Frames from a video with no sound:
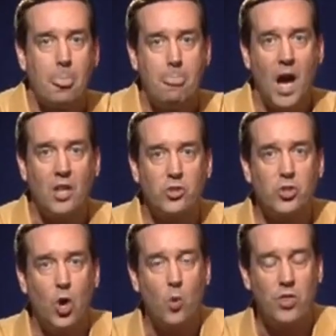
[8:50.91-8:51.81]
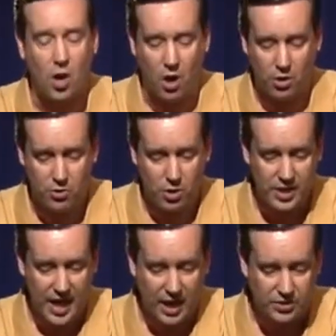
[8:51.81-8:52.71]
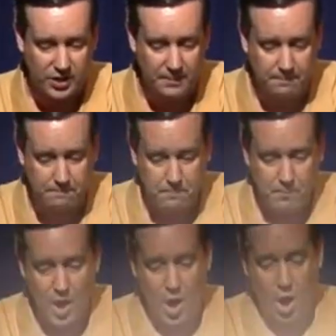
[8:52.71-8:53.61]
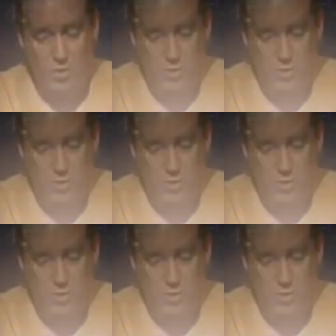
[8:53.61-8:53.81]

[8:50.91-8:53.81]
Not so with our third galaxy. Our